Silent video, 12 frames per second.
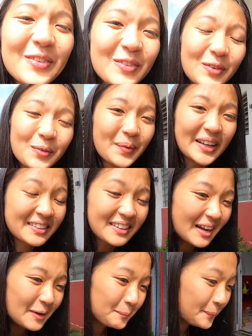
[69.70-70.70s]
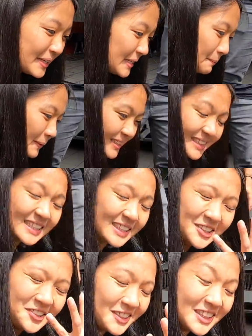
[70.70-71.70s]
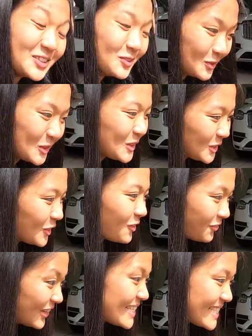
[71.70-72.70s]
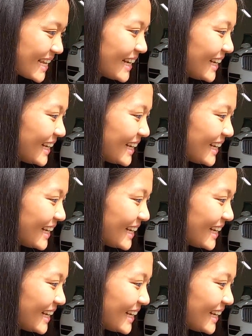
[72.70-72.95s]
No matter how many plastic surgeries you do to your face lah.